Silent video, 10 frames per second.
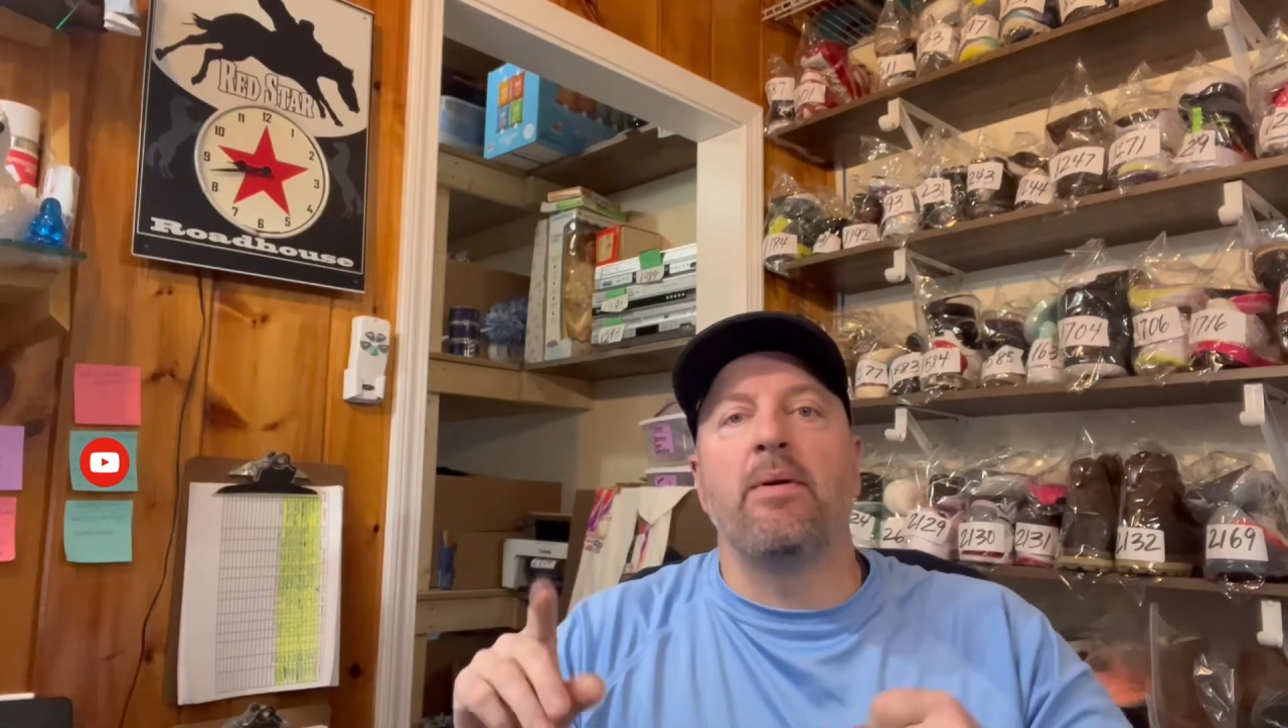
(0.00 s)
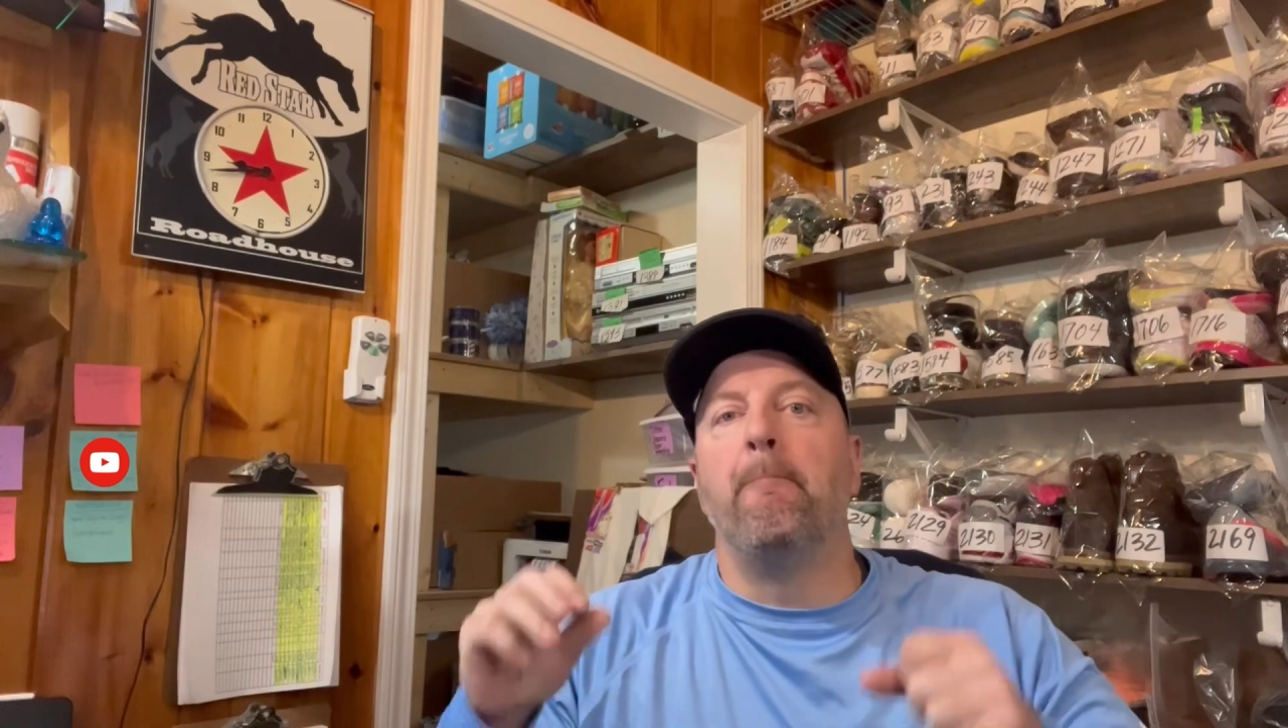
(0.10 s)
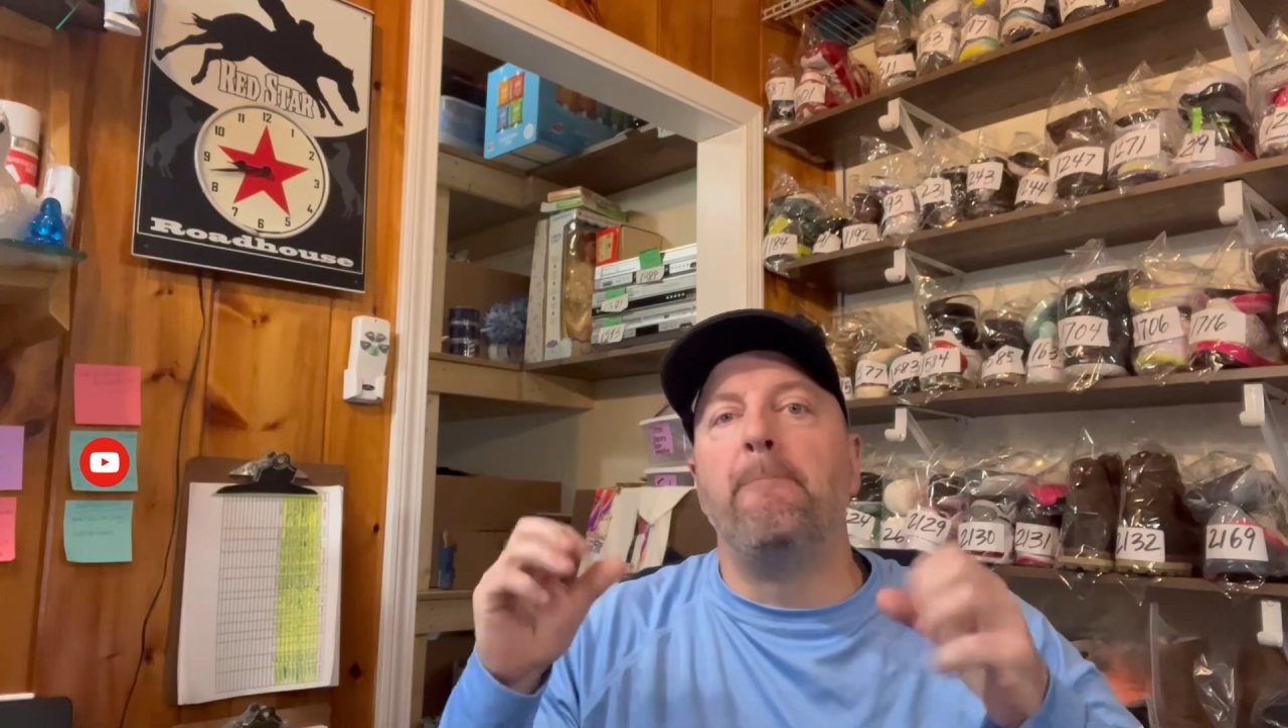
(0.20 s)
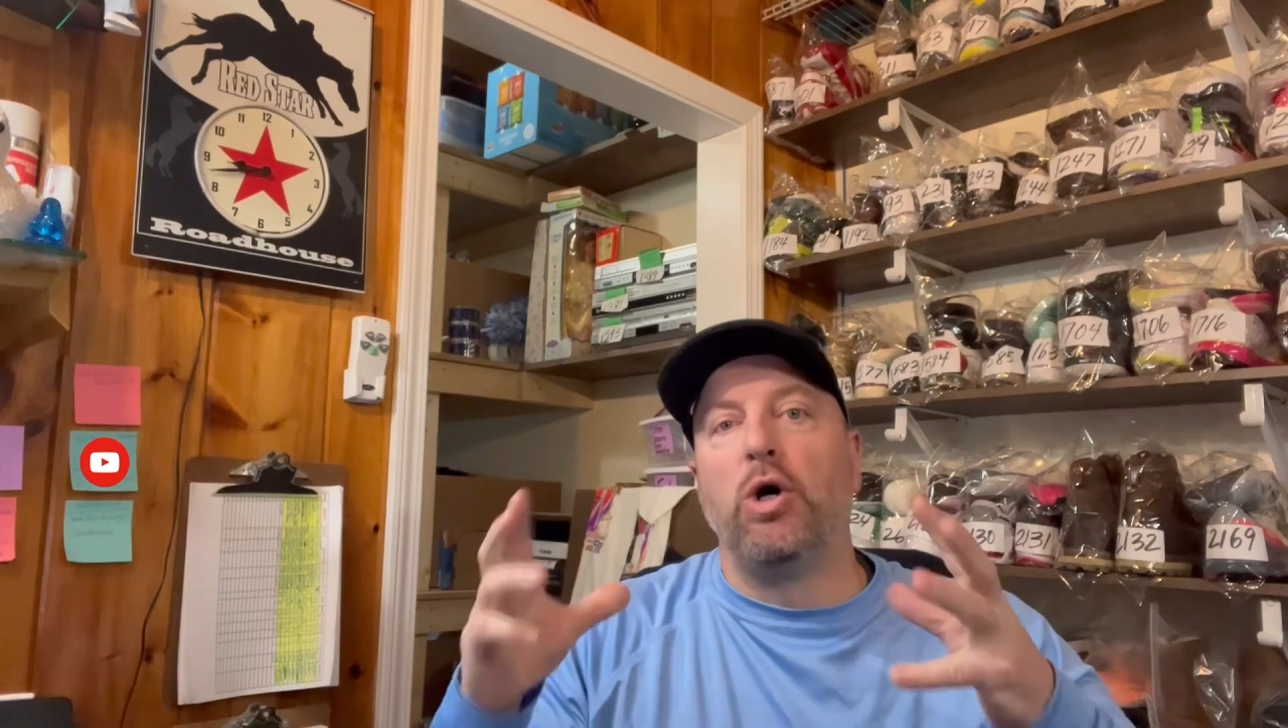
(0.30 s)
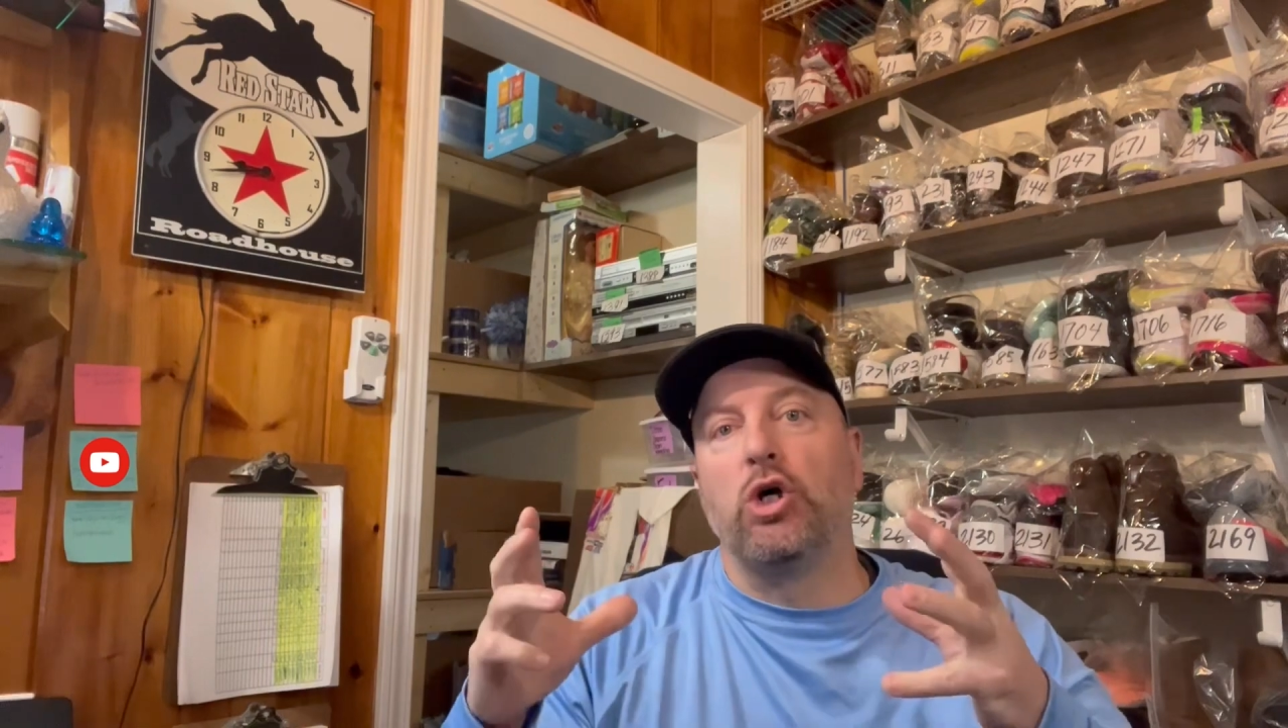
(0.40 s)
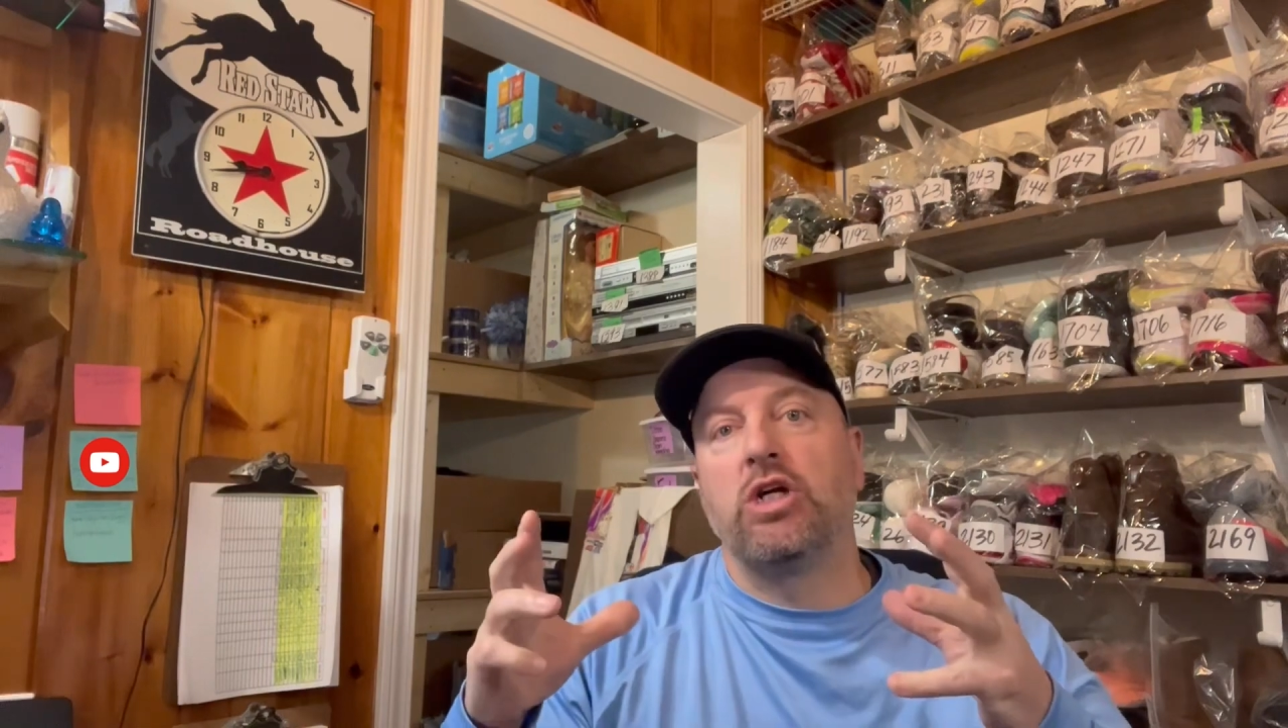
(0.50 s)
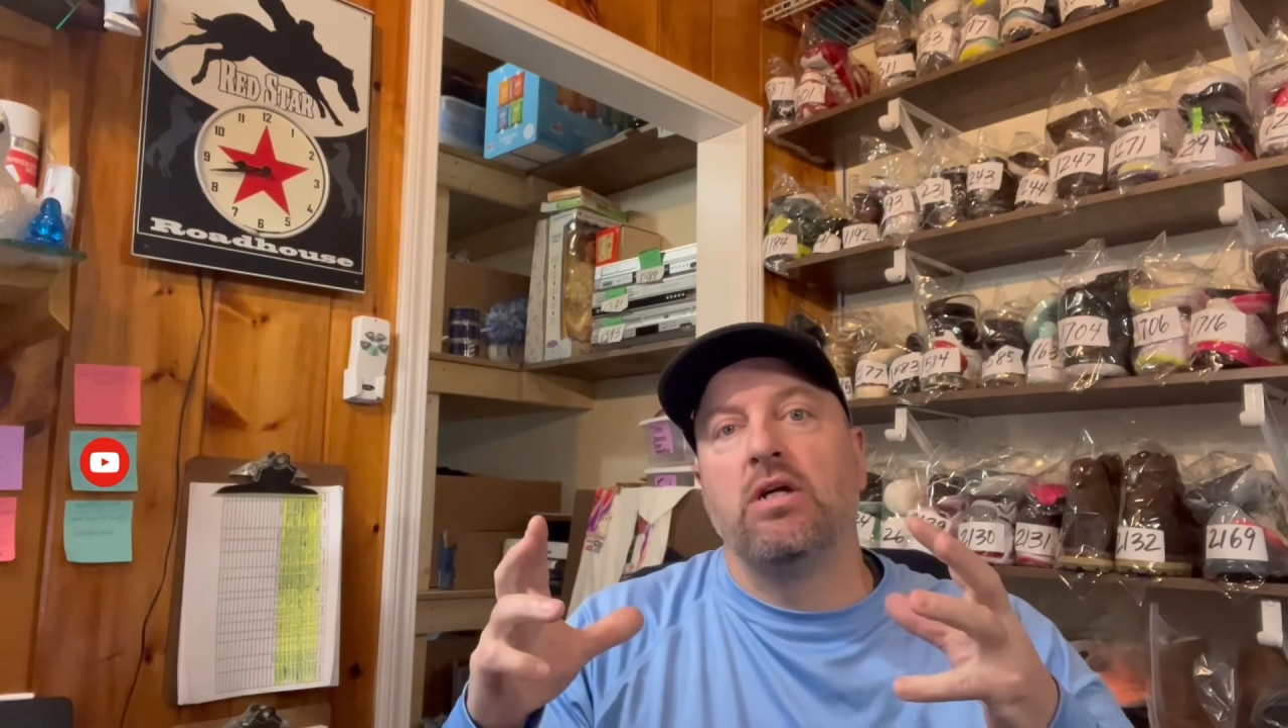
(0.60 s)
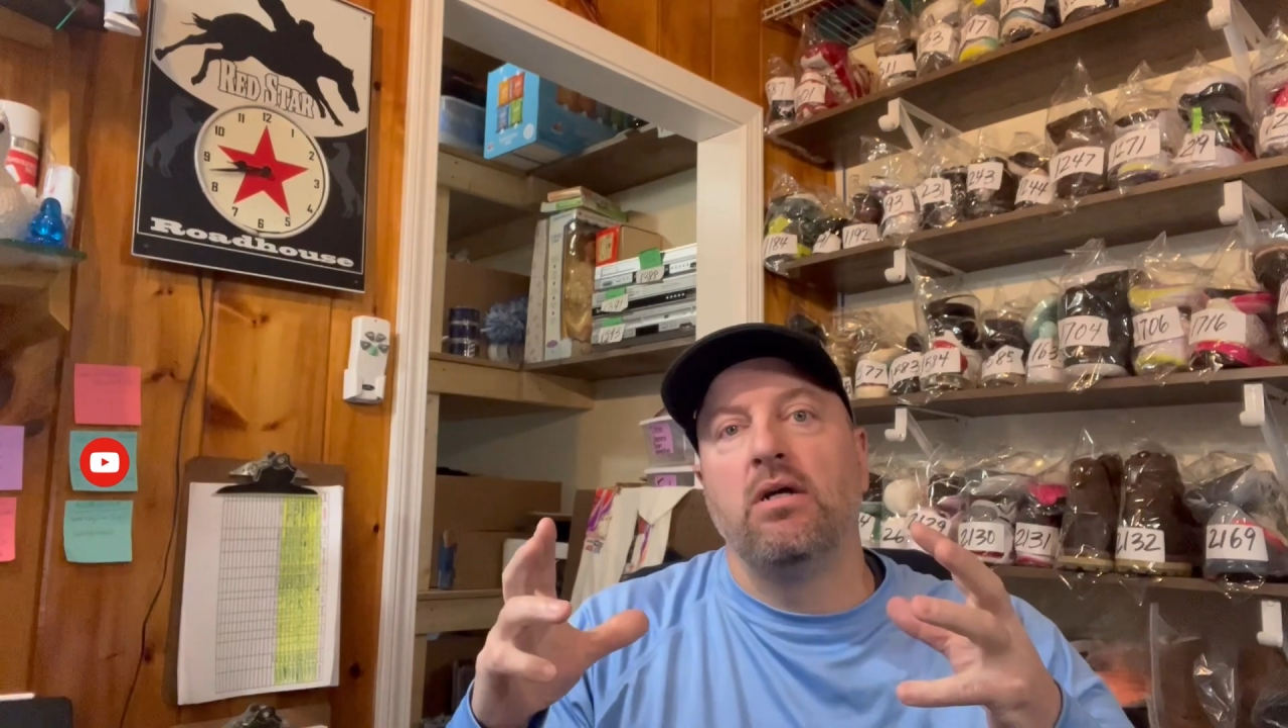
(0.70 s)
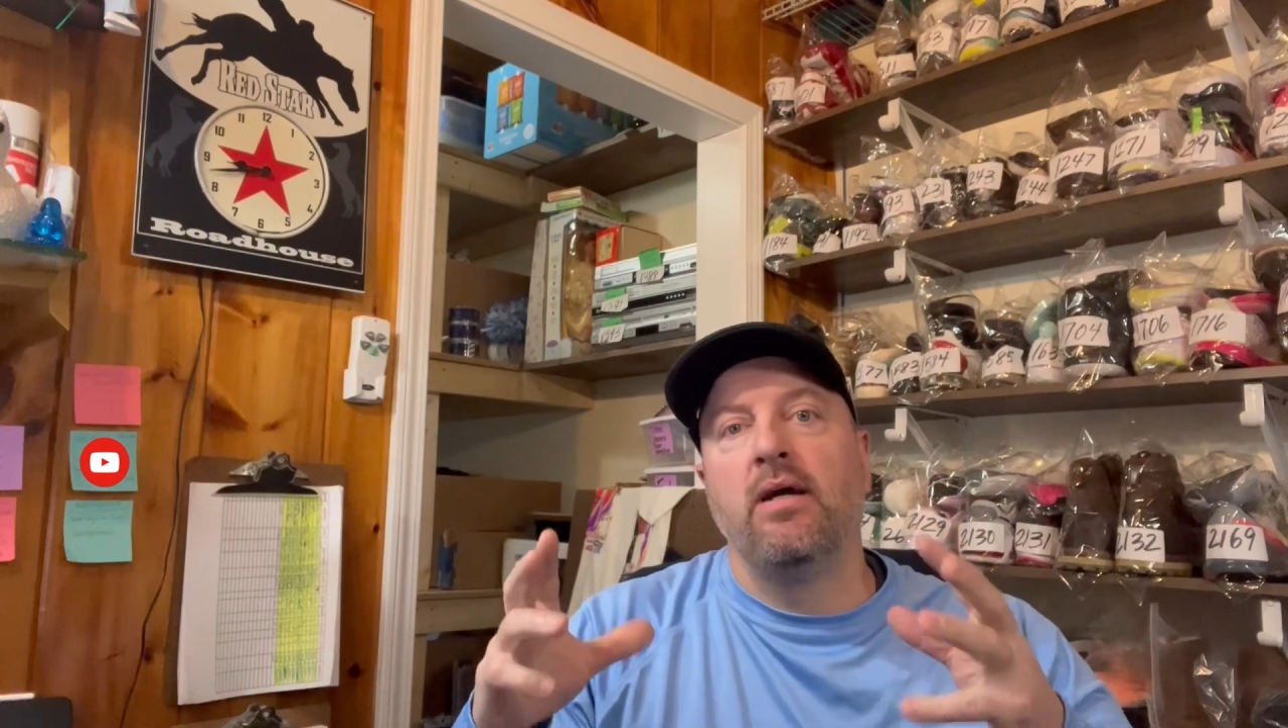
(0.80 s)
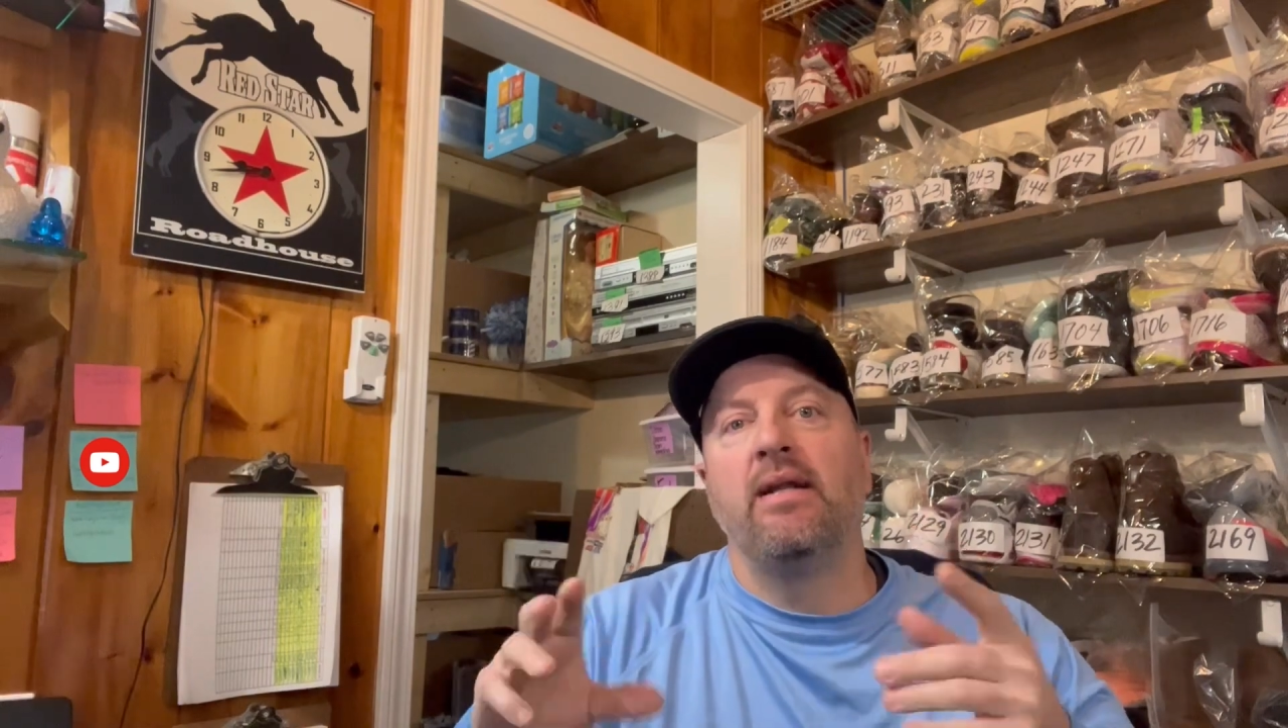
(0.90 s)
in bulk.